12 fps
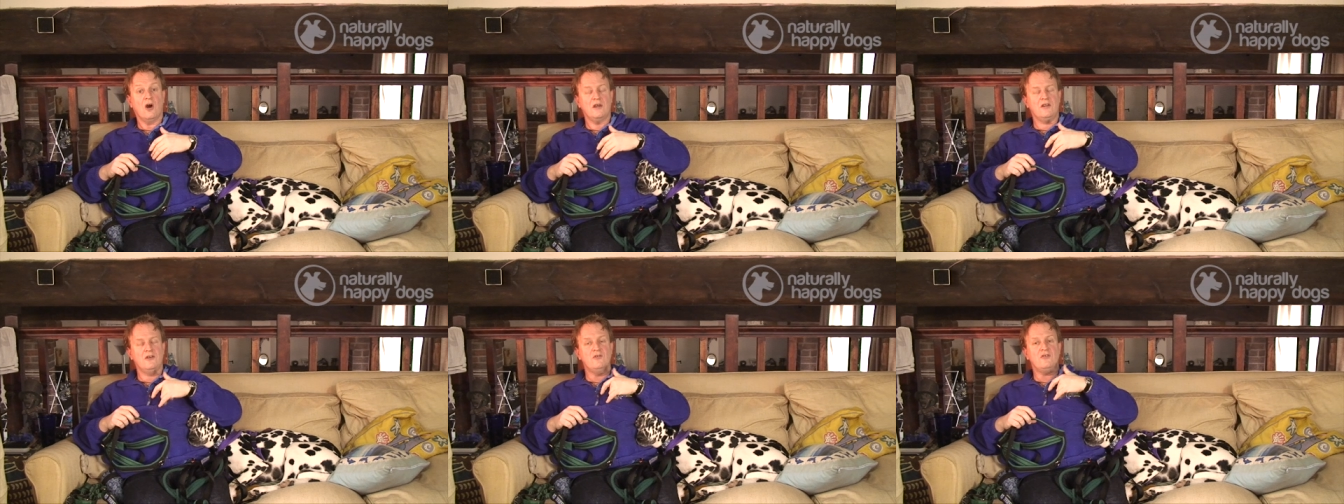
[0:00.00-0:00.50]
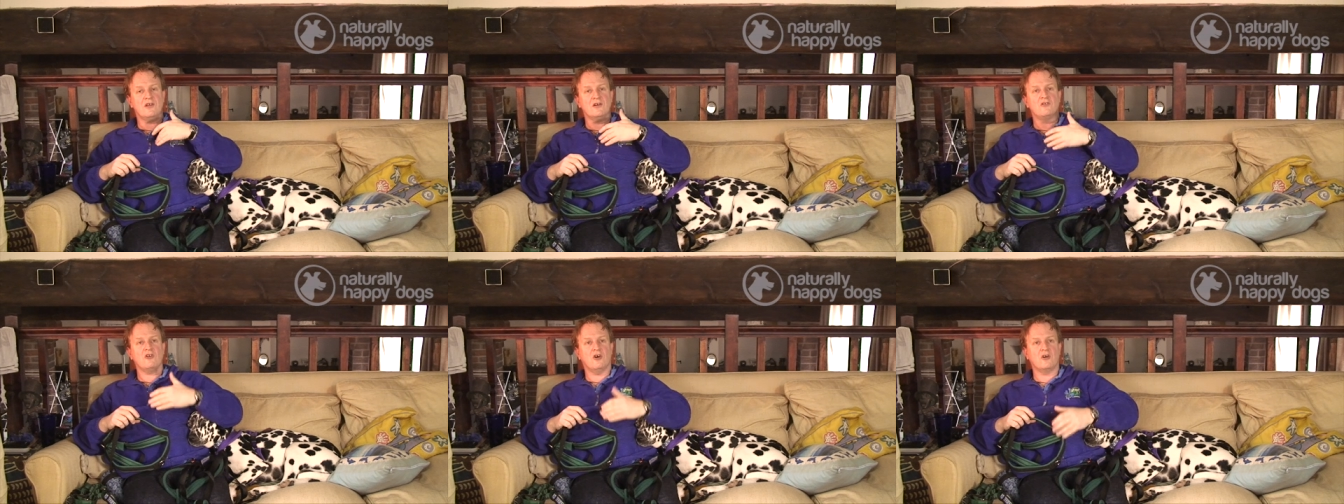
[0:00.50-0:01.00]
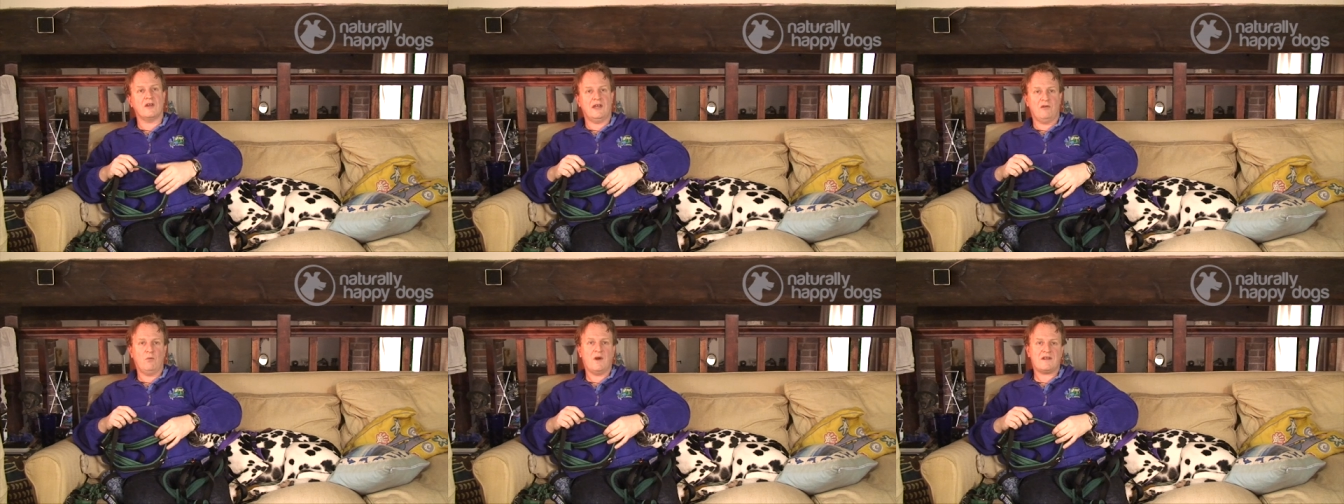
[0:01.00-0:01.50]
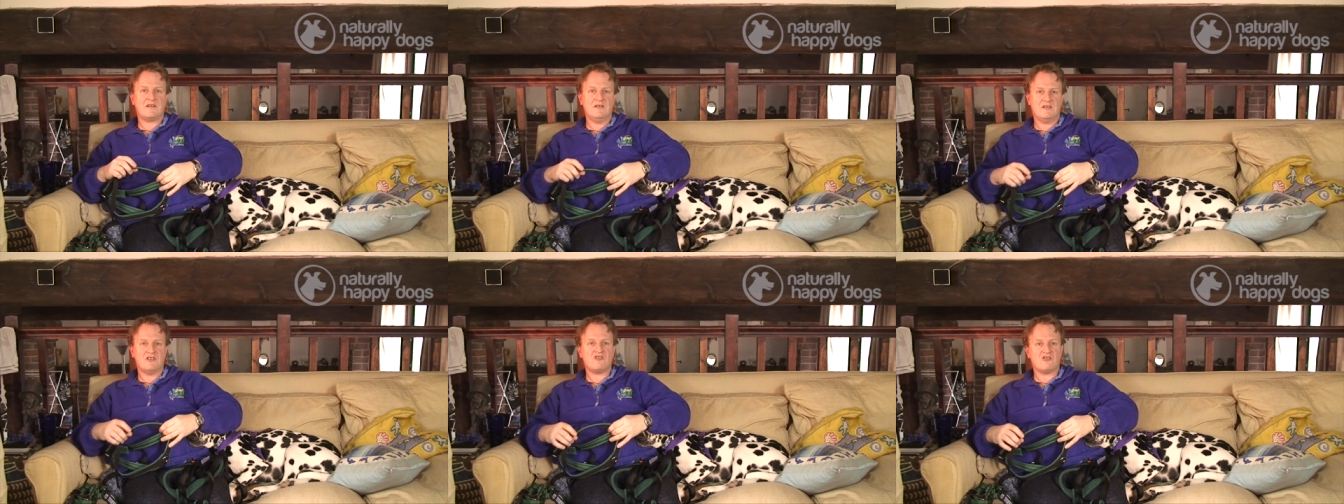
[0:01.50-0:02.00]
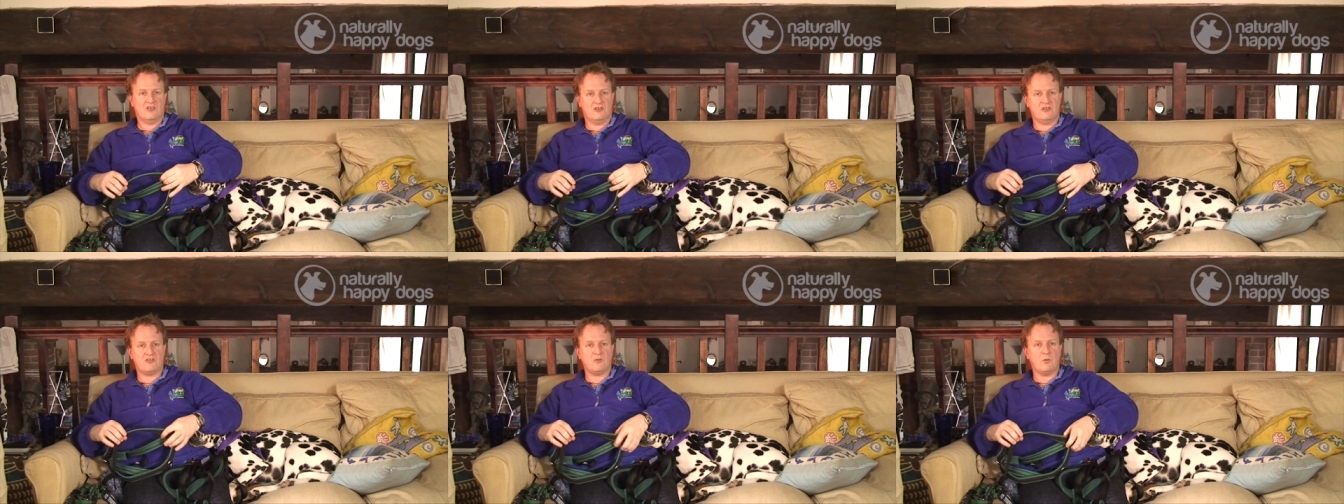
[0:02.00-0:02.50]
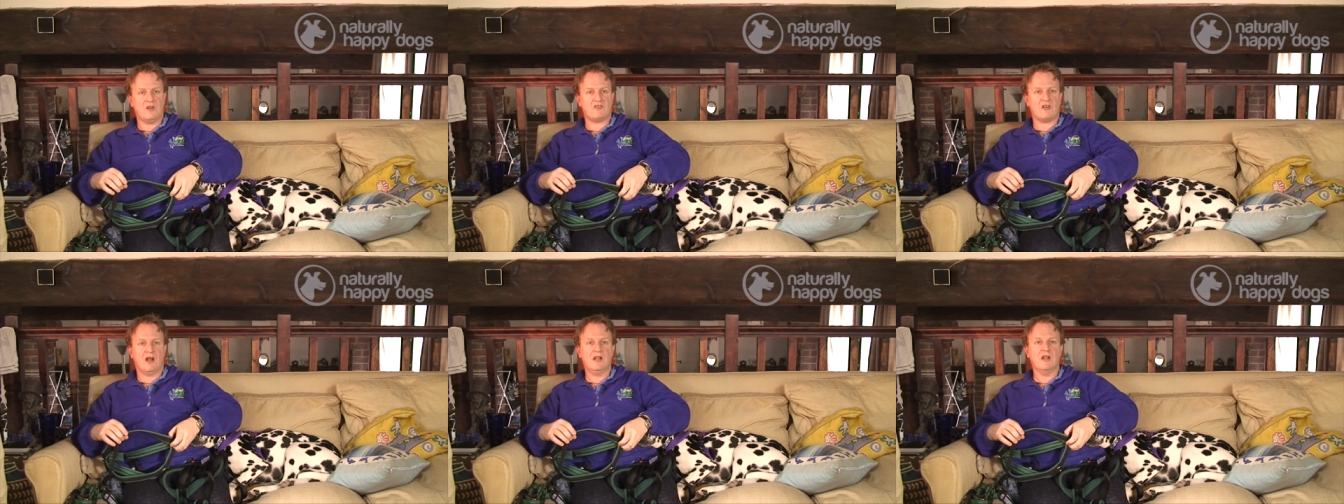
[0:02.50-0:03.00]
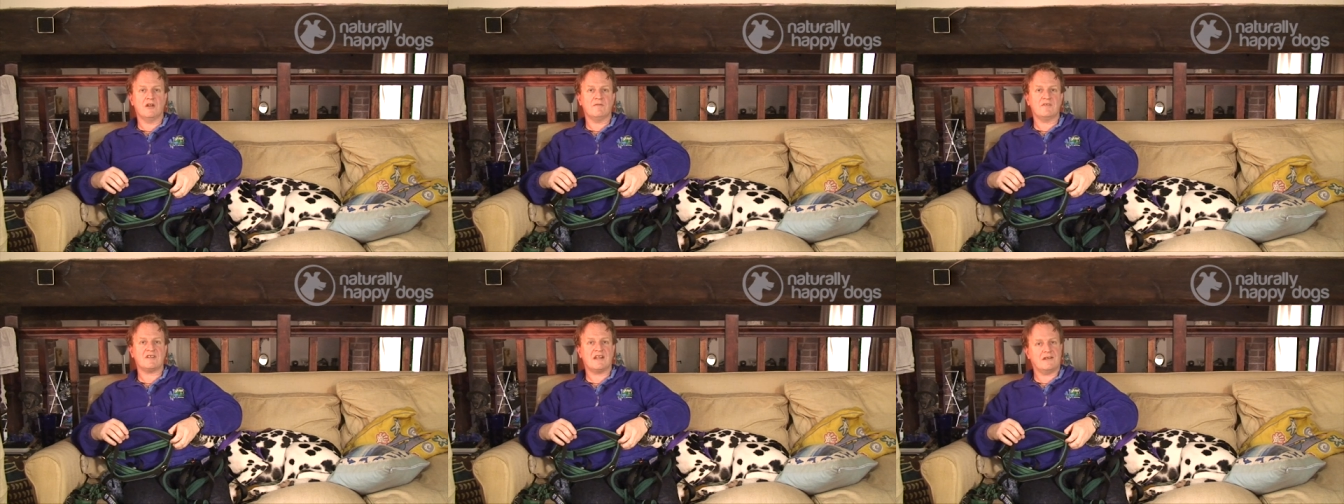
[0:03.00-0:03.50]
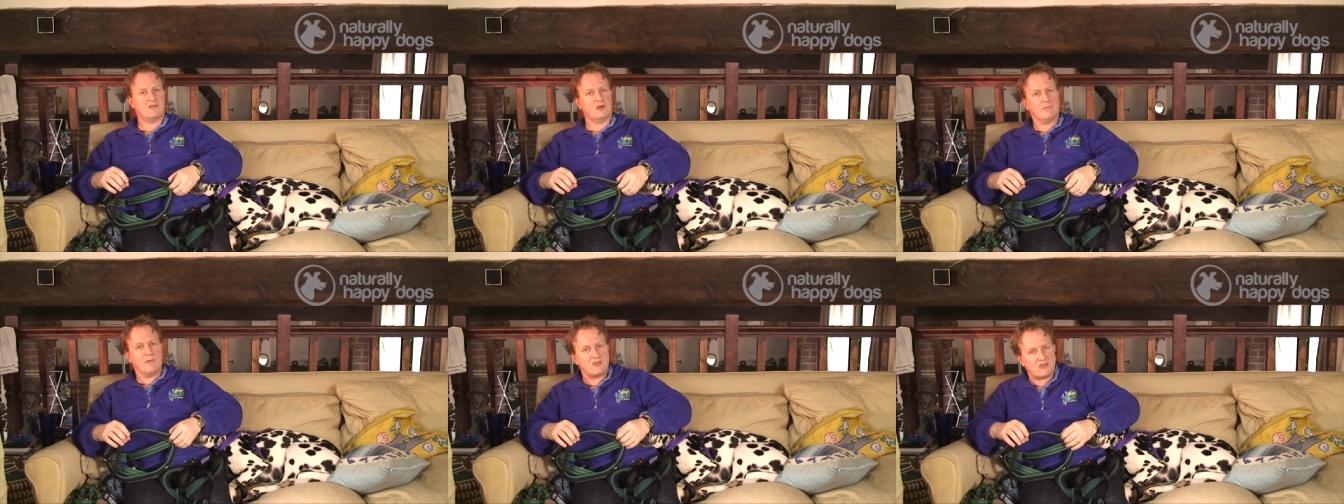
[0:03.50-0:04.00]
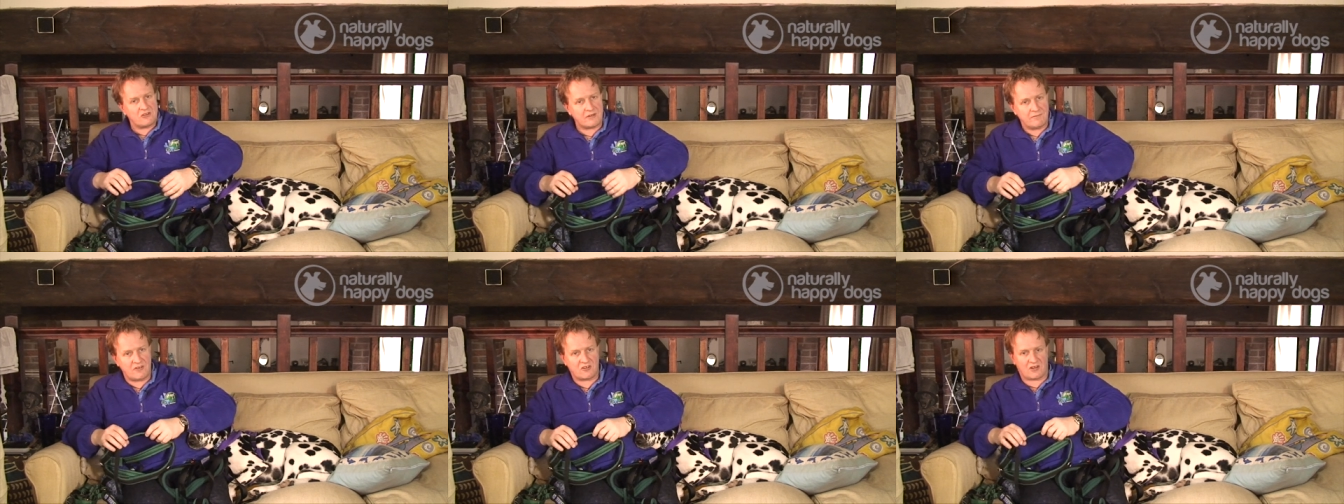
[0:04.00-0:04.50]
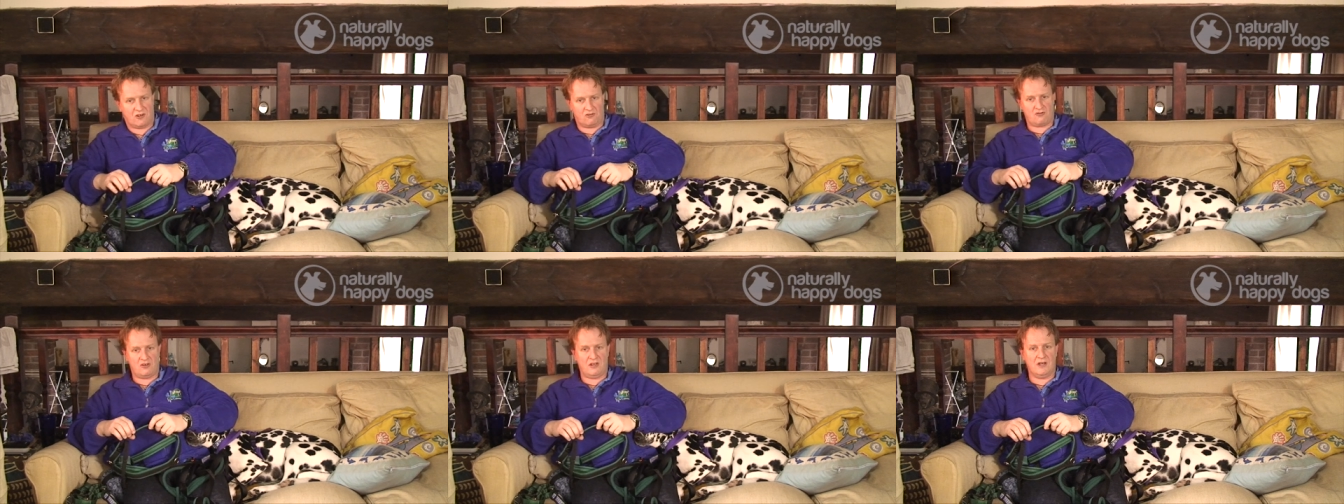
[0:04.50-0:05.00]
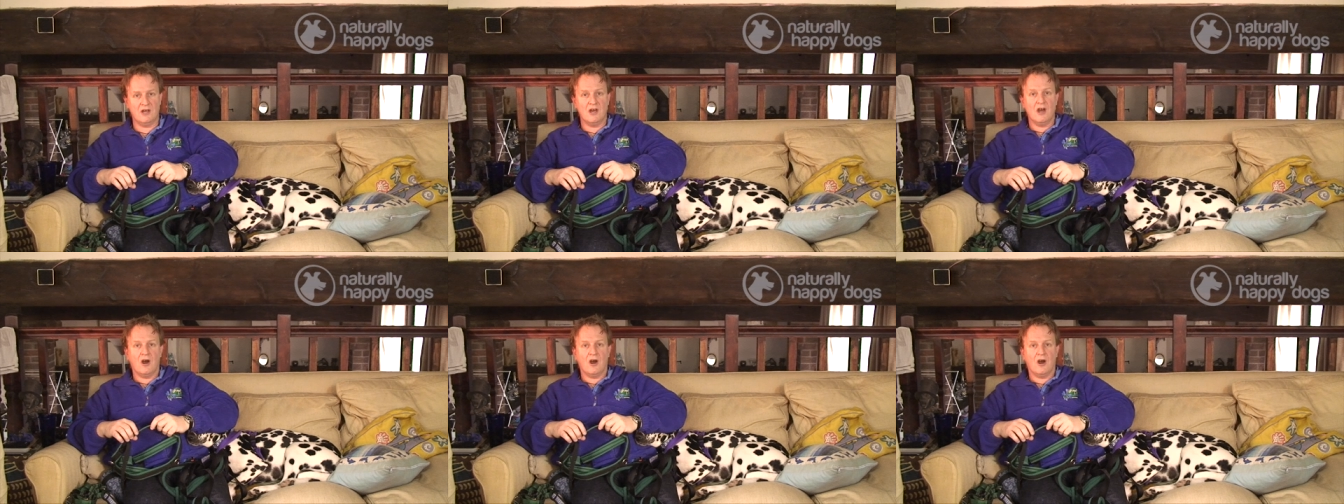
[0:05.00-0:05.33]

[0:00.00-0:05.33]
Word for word: using a dog in wet conditions, which a lot of the sled dog mushers in this country,